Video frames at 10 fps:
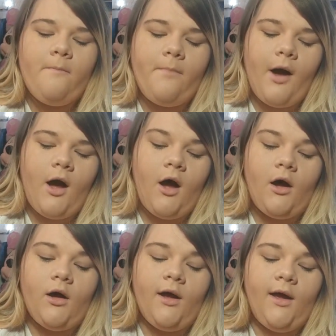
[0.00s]

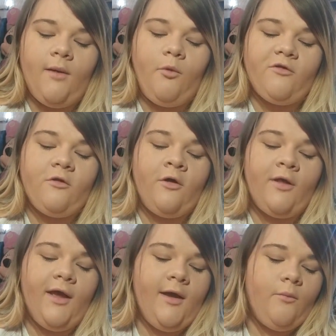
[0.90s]
But it
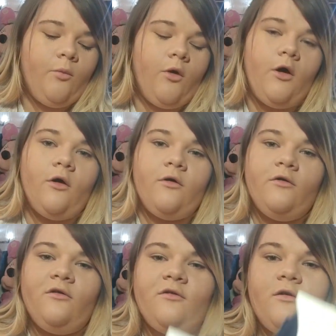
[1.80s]
wasn't. It
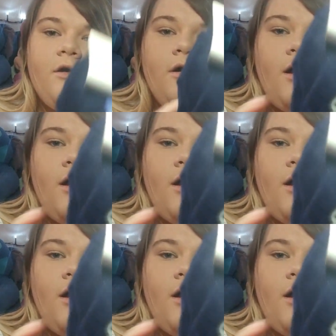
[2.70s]
was